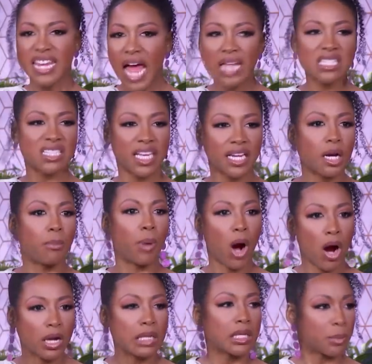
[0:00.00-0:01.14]
not setting a
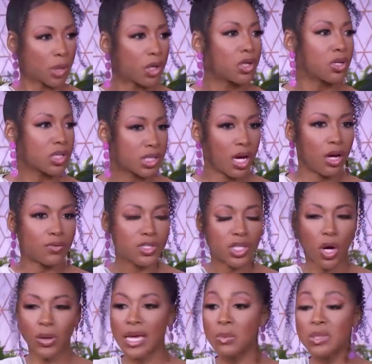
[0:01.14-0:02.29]
bar and a limit on yourself
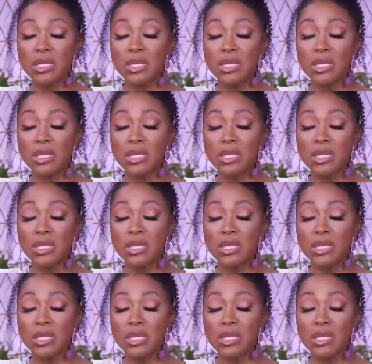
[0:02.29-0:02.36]
so he